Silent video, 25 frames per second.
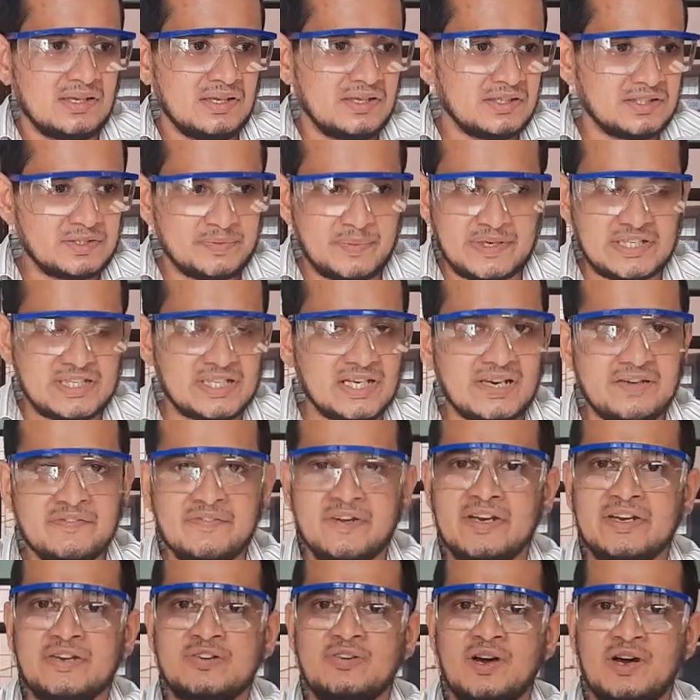especially
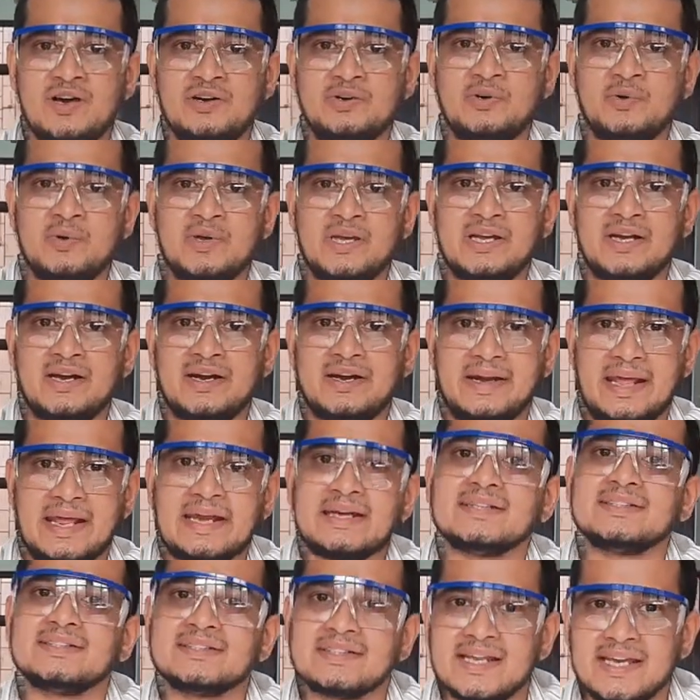when you are doing a
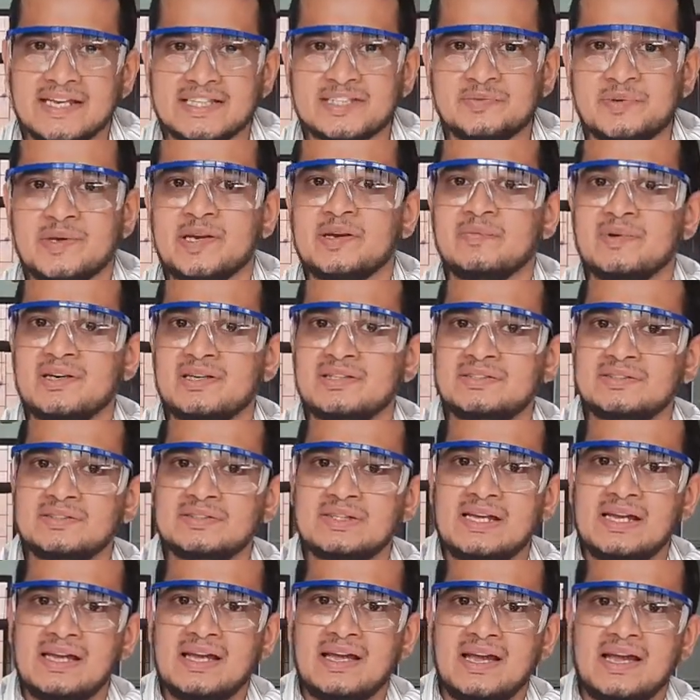tense experiment,
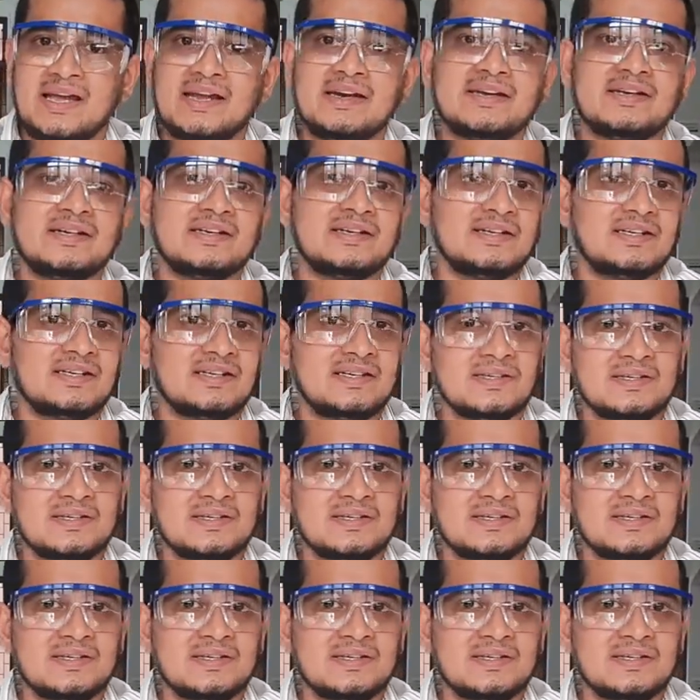and